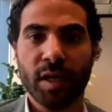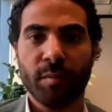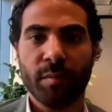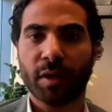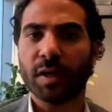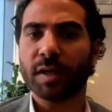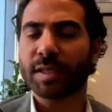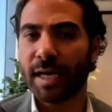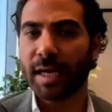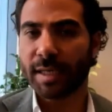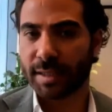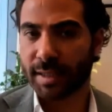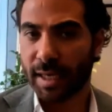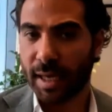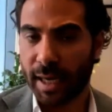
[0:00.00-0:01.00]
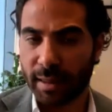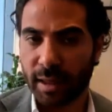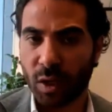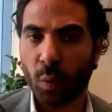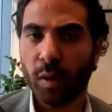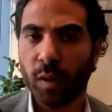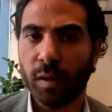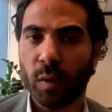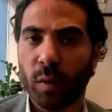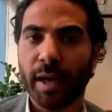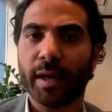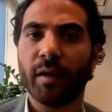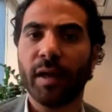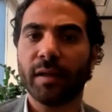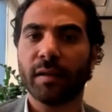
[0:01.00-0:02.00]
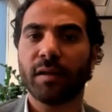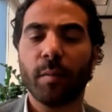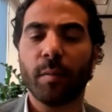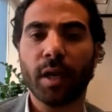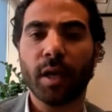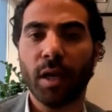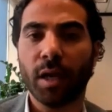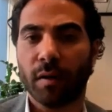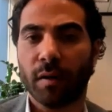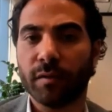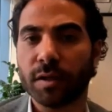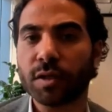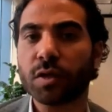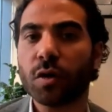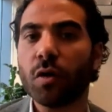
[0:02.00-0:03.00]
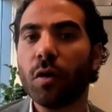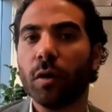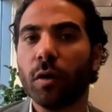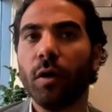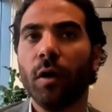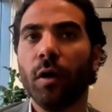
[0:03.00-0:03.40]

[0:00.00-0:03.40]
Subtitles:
Because as I think we agreed at the beginning of this call,